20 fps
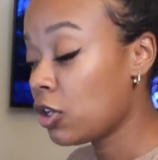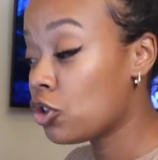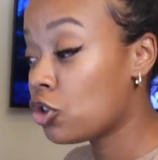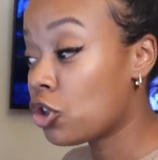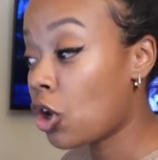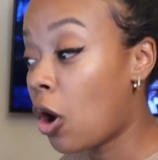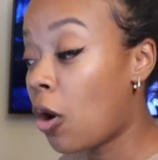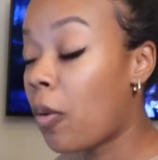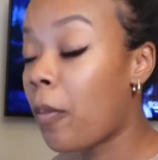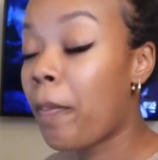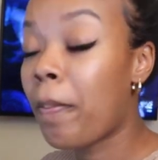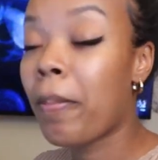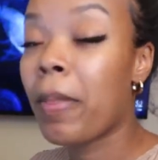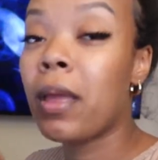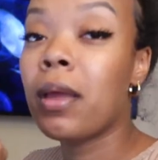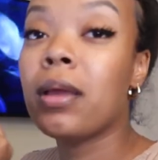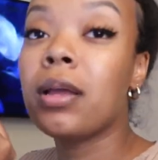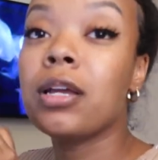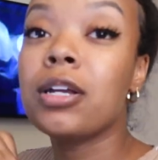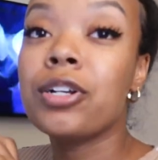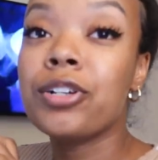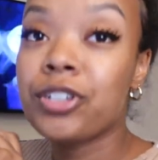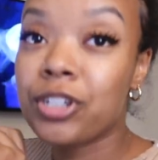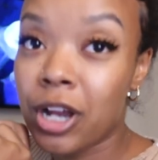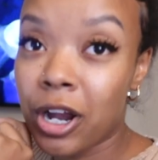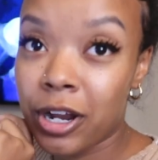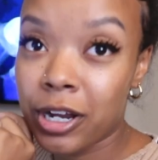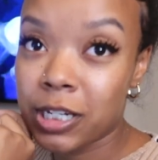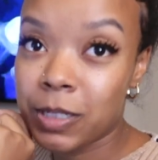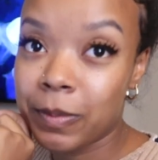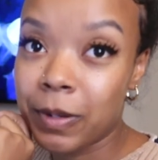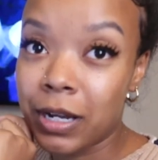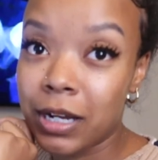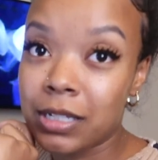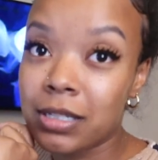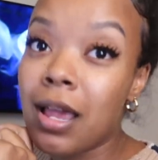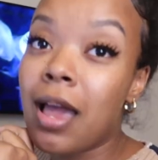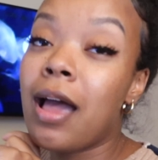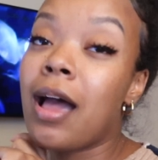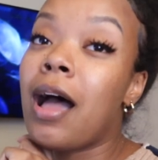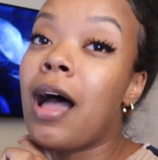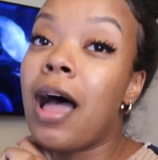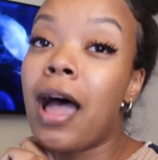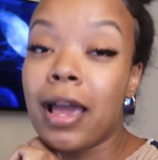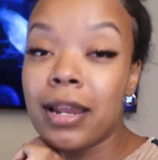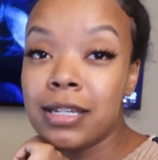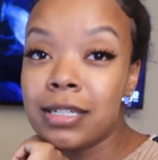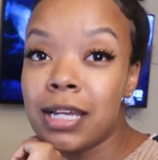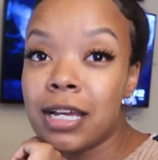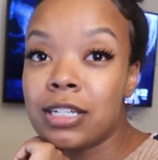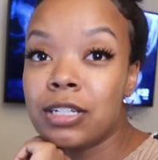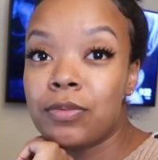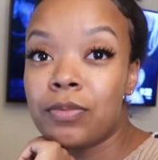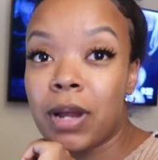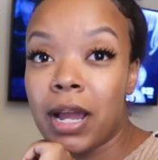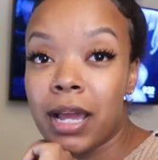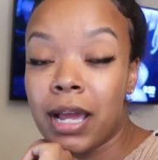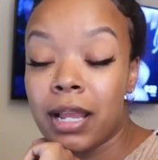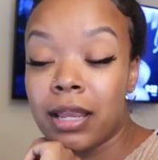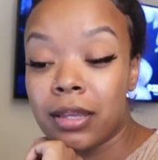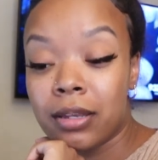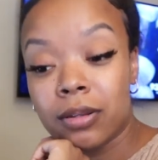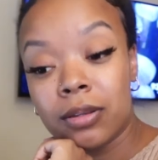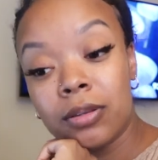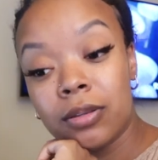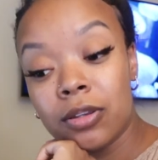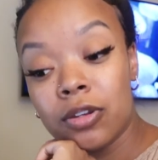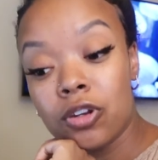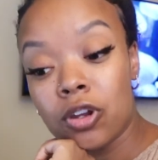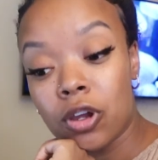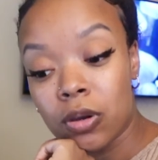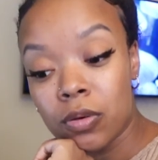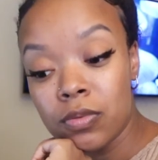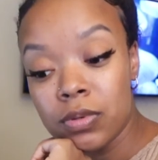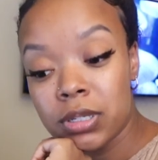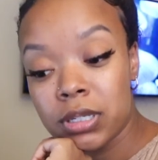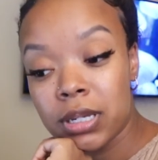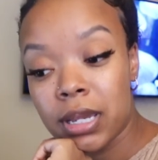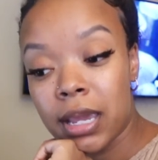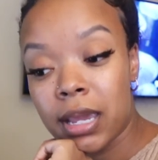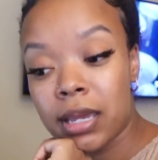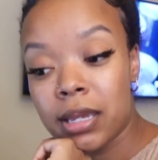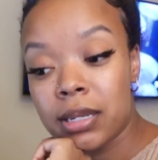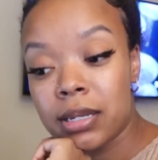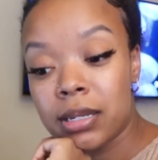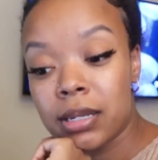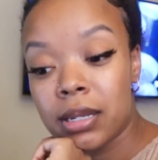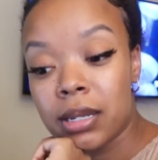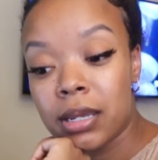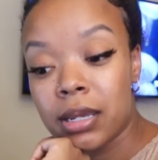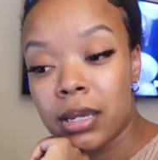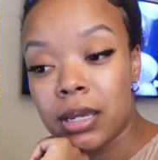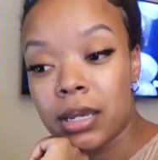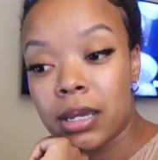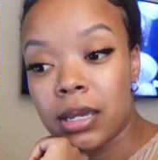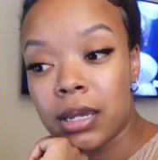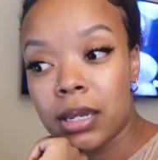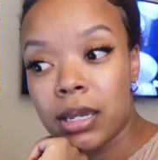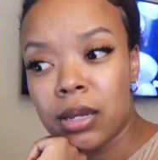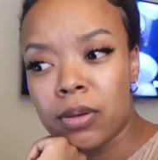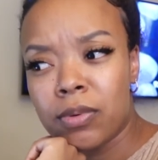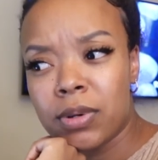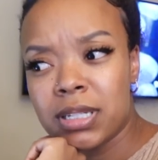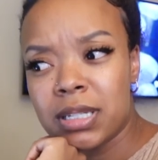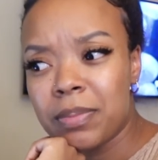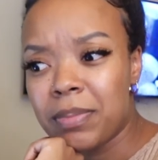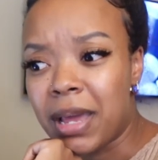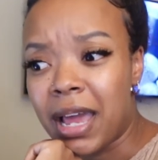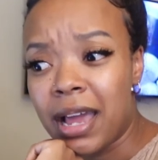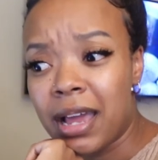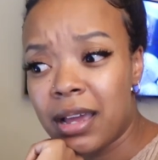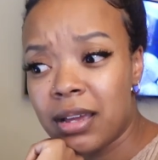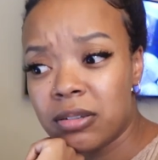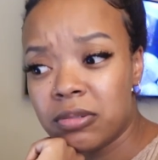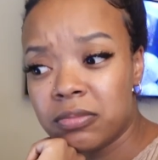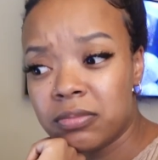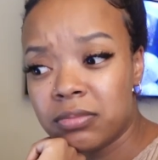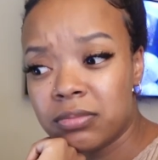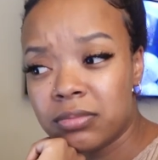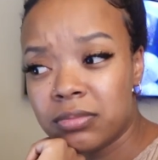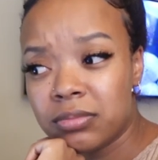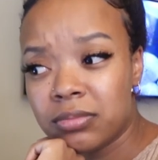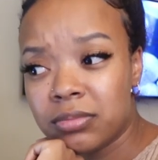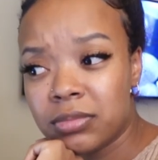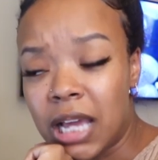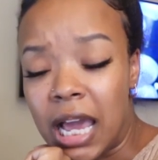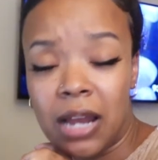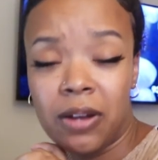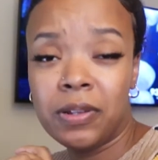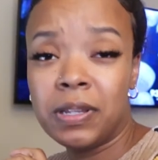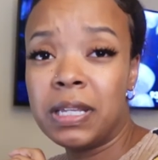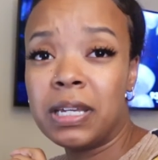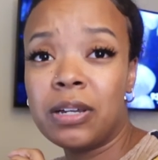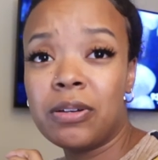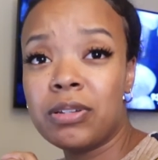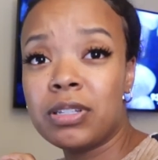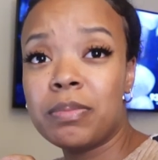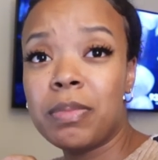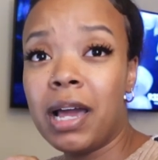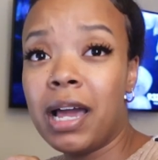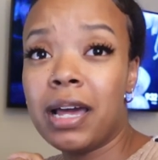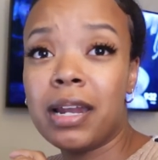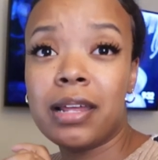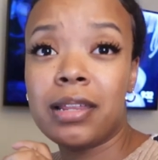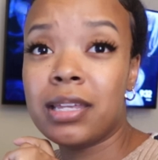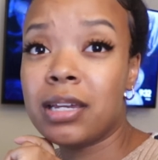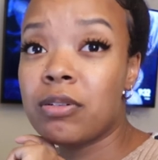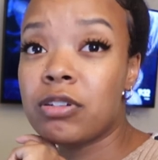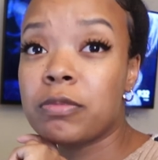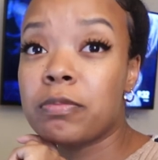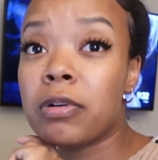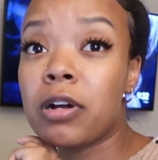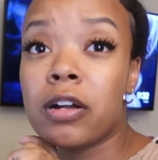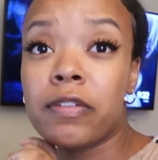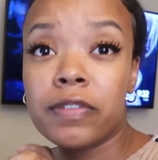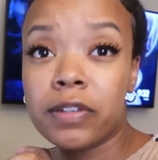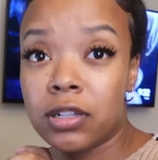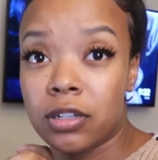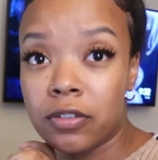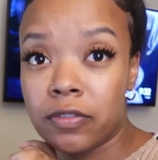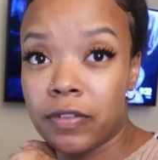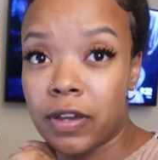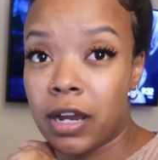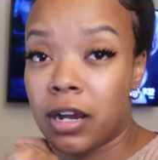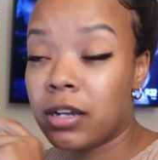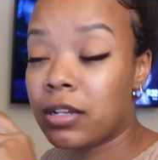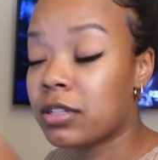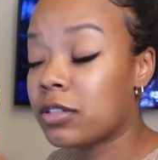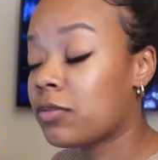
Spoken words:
So, share your experience. I decided to write a little note and it wasn't bad. I don't think it was bad. I think it was perfectly fair.